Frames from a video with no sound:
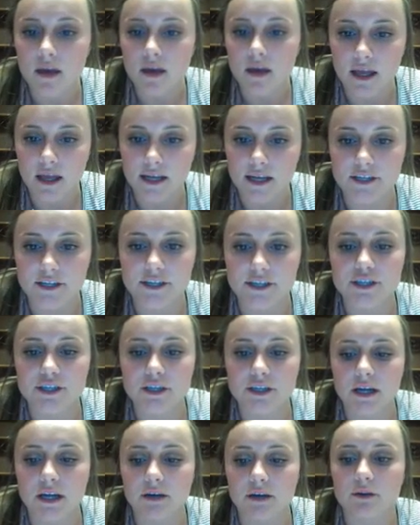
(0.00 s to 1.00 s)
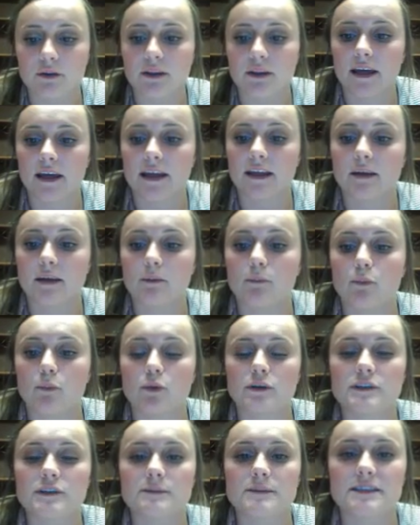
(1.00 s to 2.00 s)
In addition, I would like
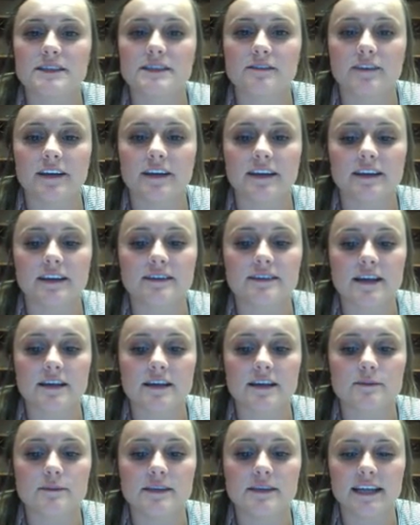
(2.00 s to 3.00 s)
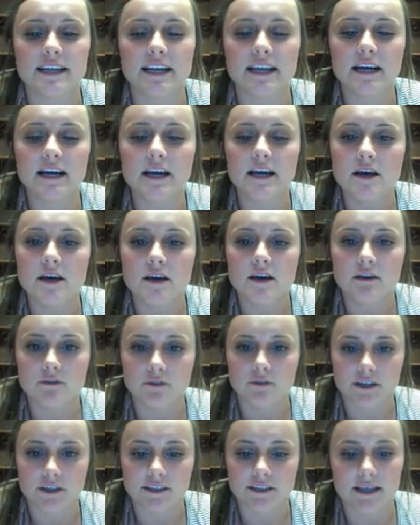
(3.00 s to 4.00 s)
more specific assessment data.
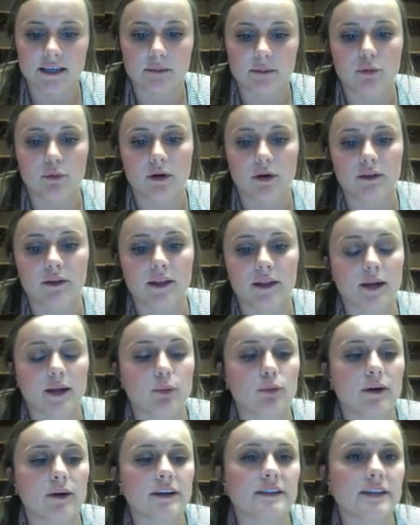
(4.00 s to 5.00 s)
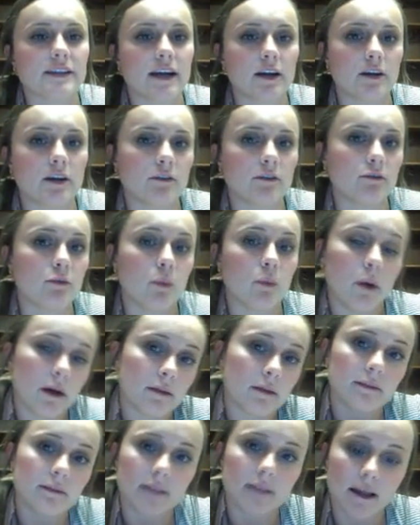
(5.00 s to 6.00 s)
For example, I'd like a breakdown of
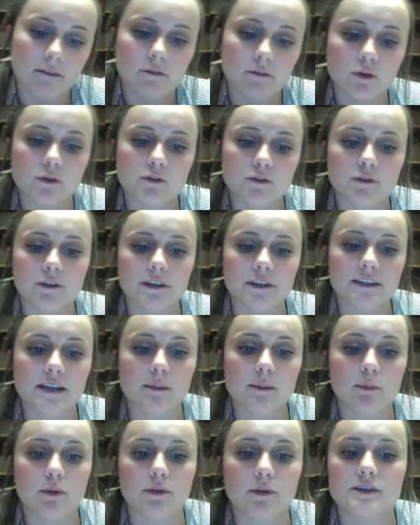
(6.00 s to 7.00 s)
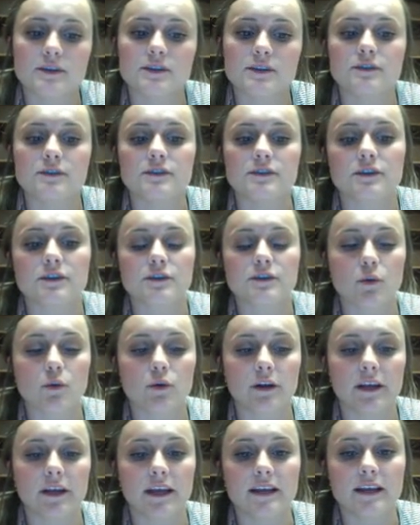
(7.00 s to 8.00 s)
what levels, for example, the students are
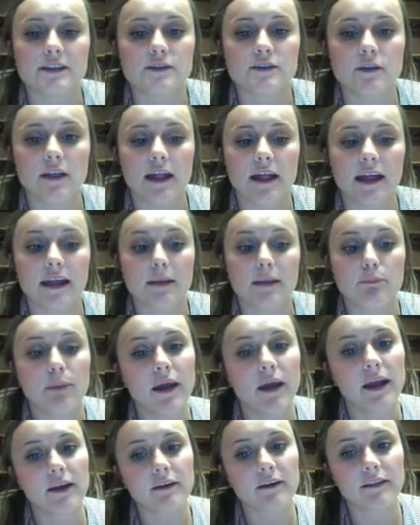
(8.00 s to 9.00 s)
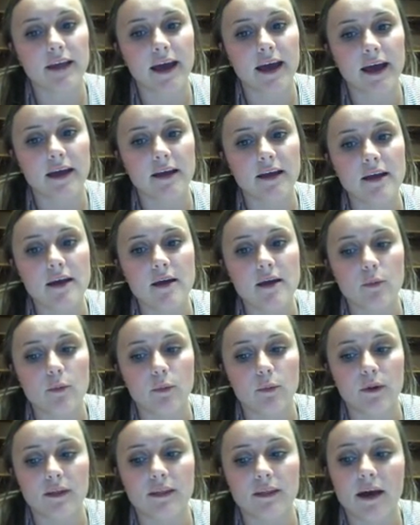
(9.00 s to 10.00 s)
scoring in, so that I can pair that
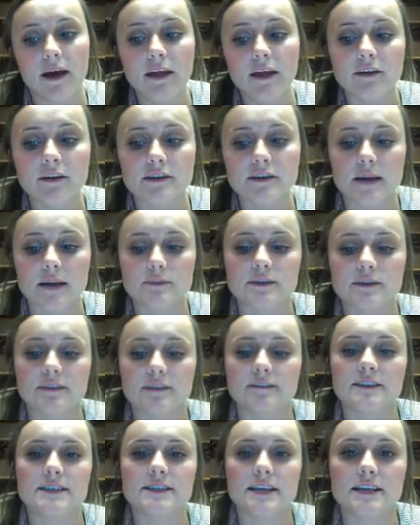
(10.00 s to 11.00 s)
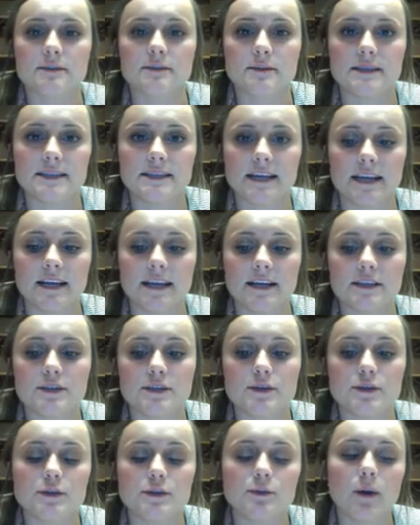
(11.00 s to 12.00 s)
with other types of assessment data
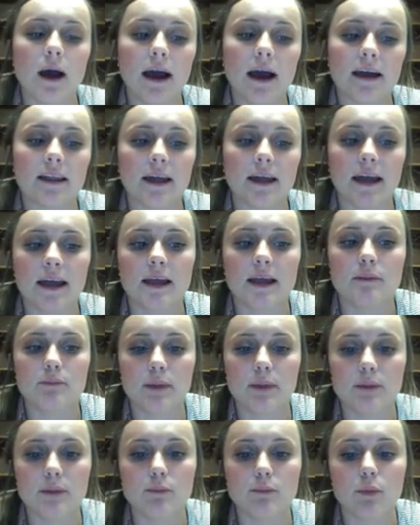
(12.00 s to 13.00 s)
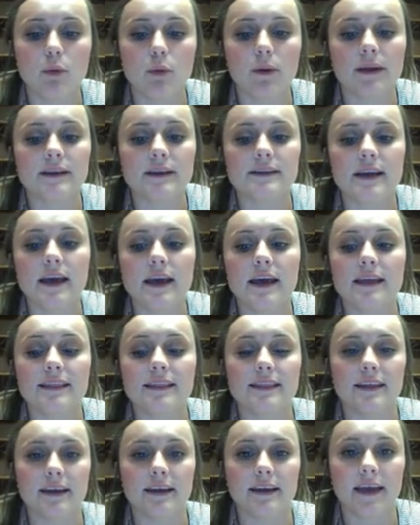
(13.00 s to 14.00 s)
to highlight and pinpoint
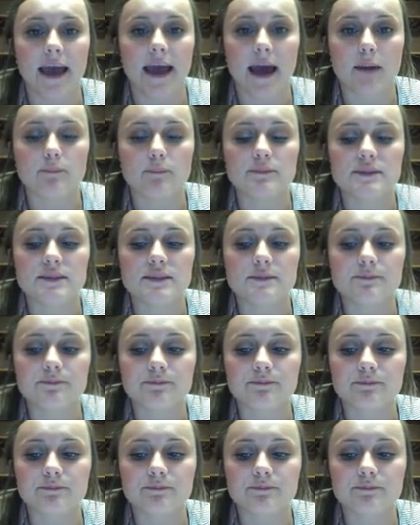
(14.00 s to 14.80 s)
the gaps.